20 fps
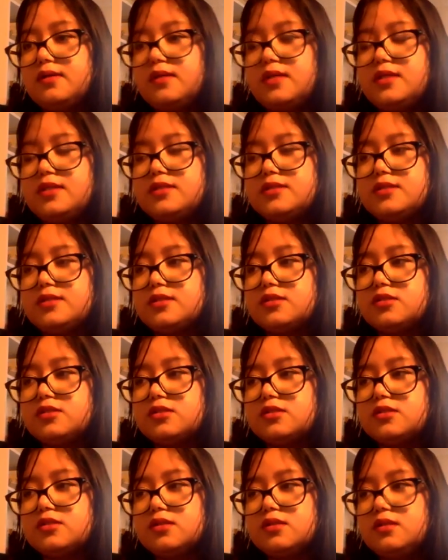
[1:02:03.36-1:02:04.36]

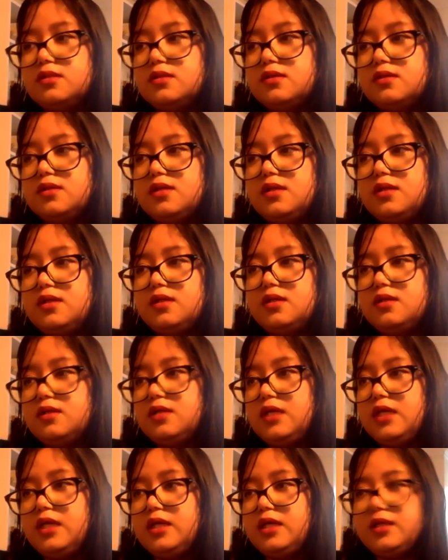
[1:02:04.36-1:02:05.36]
it's
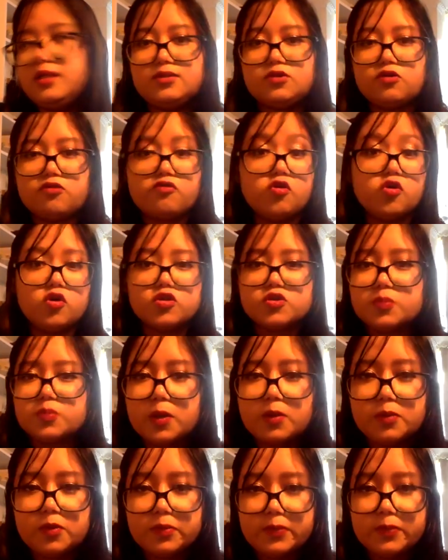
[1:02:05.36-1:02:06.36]
it's of course
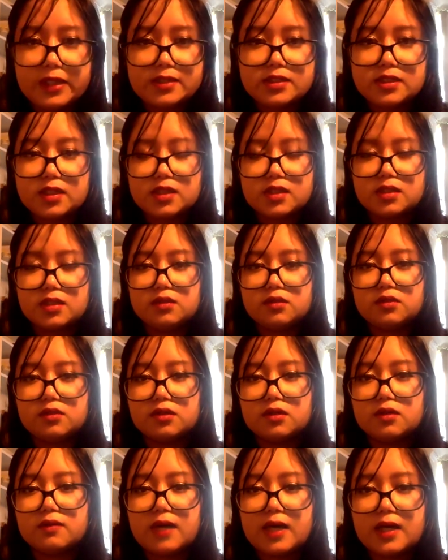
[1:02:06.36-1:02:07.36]
problematic. You're
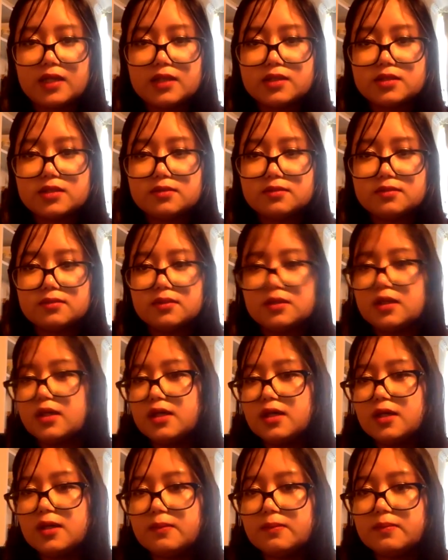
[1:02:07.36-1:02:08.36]
correct,
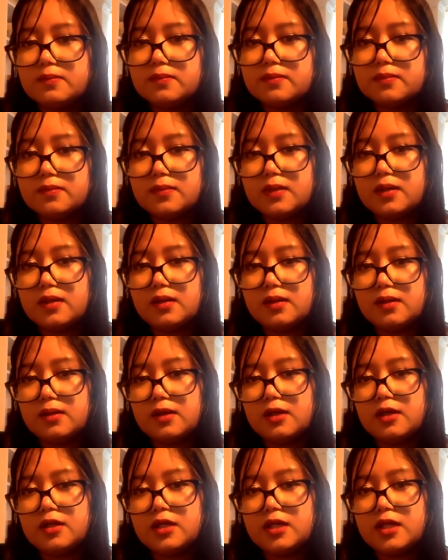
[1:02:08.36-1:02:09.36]
um,
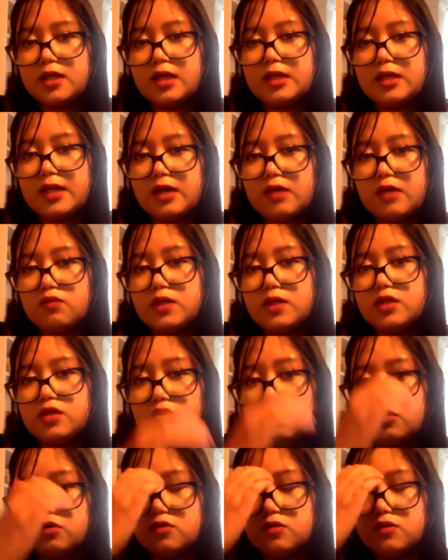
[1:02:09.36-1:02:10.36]
and and now we
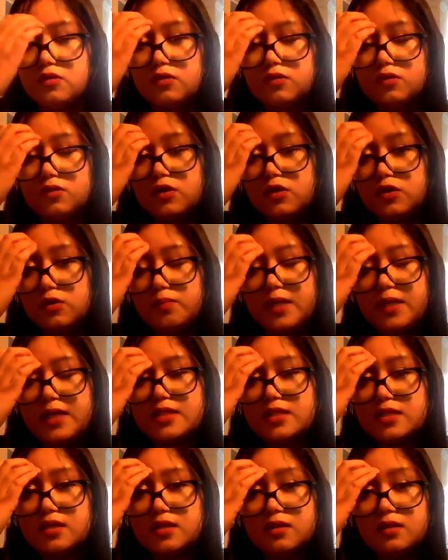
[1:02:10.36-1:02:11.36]
know
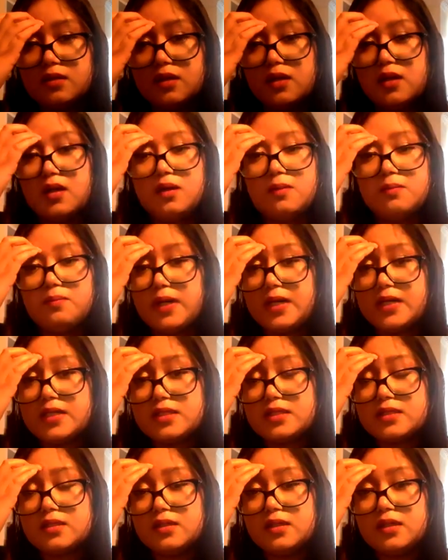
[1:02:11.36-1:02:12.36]
better.
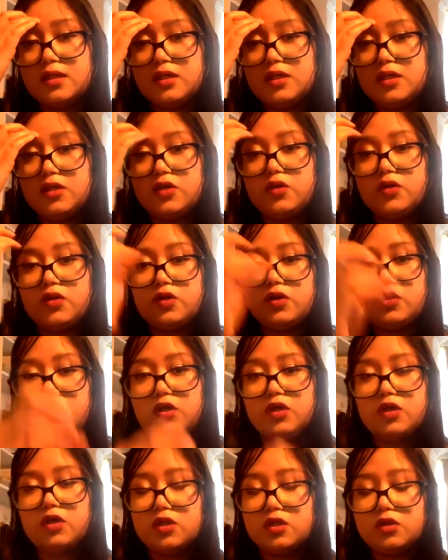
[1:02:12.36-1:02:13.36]
But
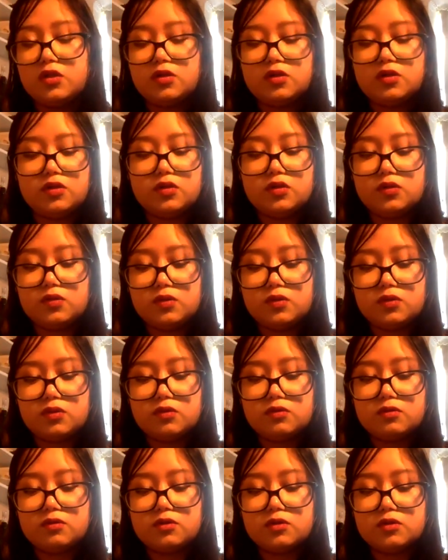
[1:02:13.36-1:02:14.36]
you, the,
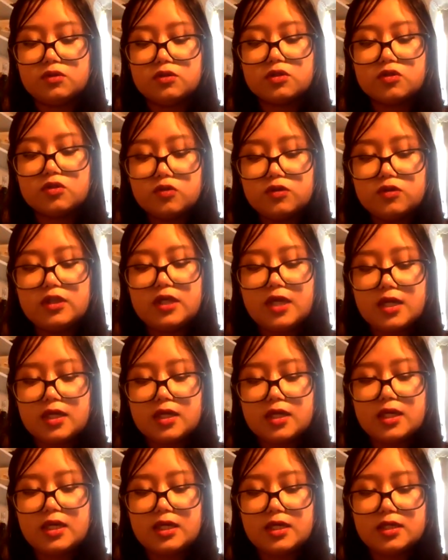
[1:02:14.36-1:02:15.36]
the, the good
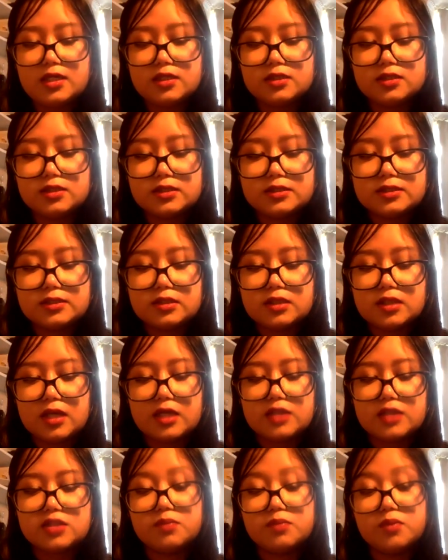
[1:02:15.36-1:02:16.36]
thing is,
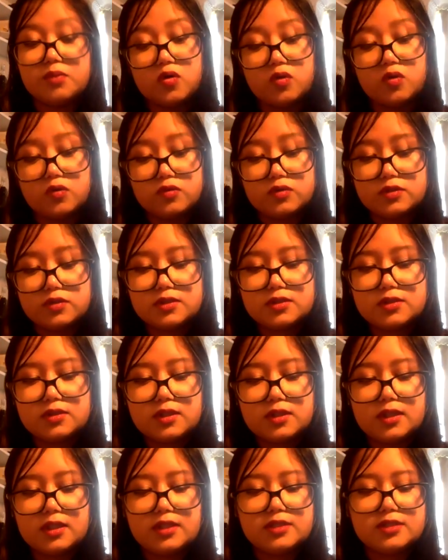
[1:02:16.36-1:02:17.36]
I suppose,
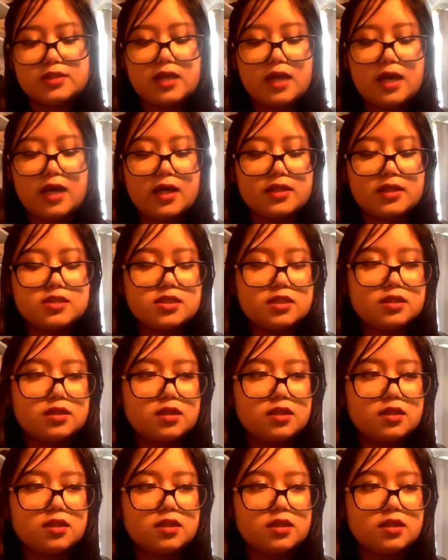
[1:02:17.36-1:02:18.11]
is that